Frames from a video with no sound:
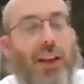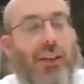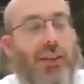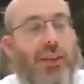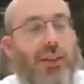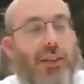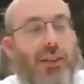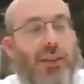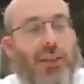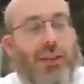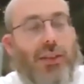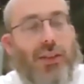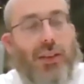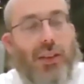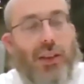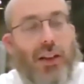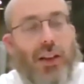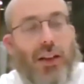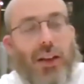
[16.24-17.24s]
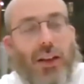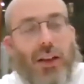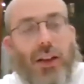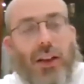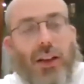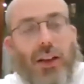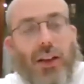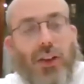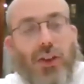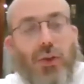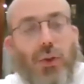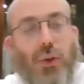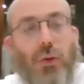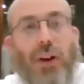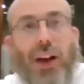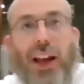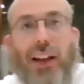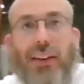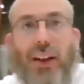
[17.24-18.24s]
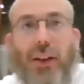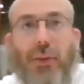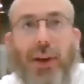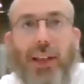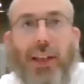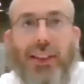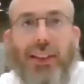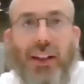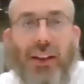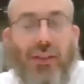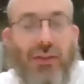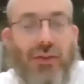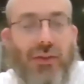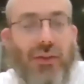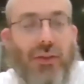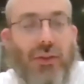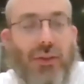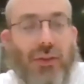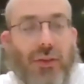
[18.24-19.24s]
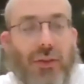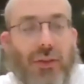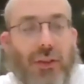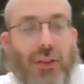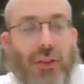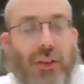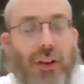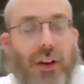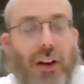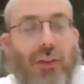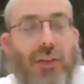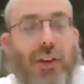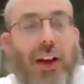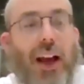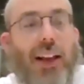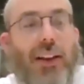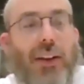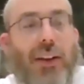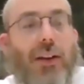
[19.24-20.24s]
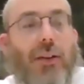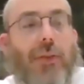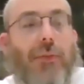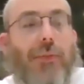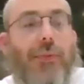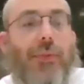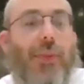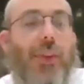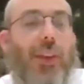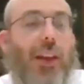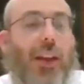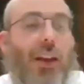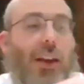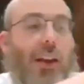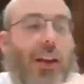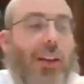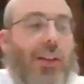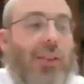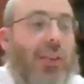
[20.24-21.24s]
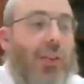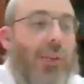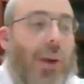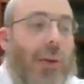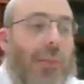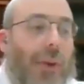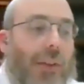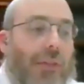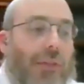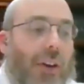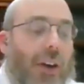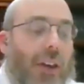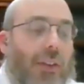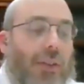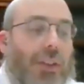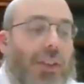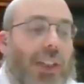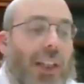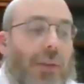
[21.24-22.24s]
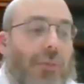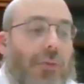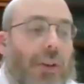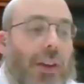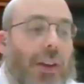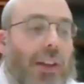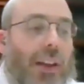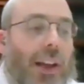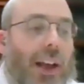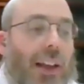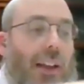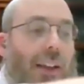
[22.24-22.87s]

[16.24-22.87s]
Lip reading: It's the story I tell myself of Chanukah. It's the way my father celebrated